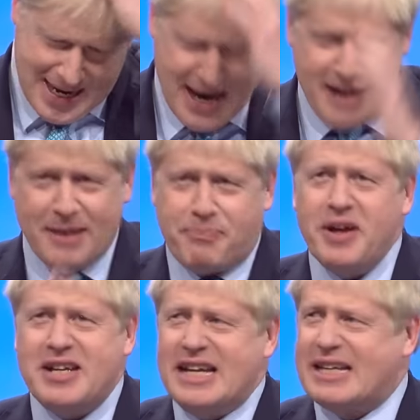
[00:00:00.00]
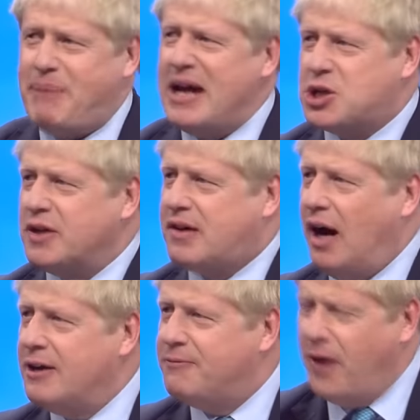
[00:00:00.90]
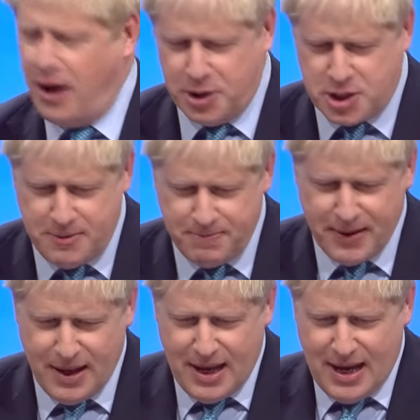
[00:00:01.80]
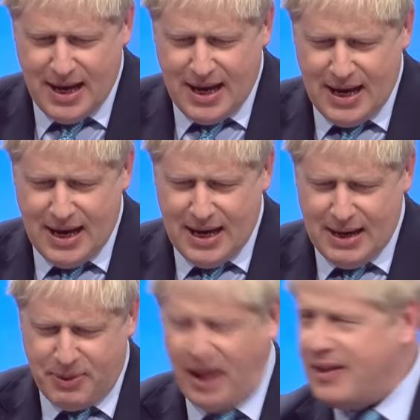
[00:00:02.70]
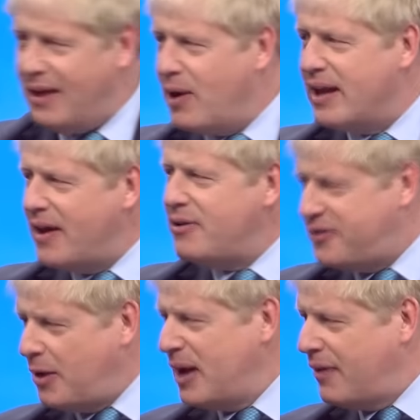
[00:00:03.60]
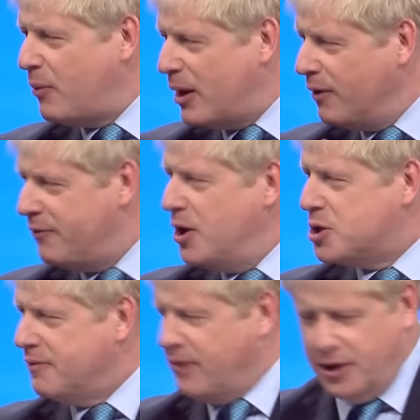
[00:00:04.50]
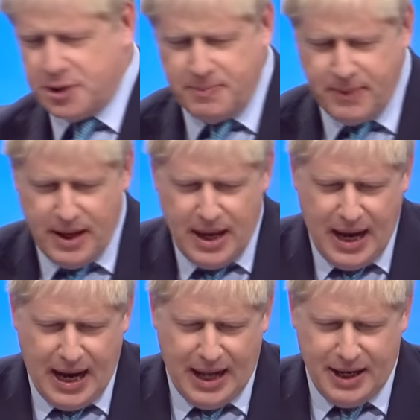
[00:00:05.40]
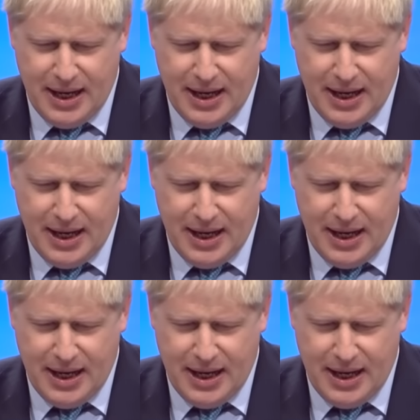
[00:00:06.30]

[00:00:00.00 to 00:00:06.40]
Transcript: It's a pretty spacious kind of verge. But I think they're really, they tell me now they're really on the verge of the verge. And,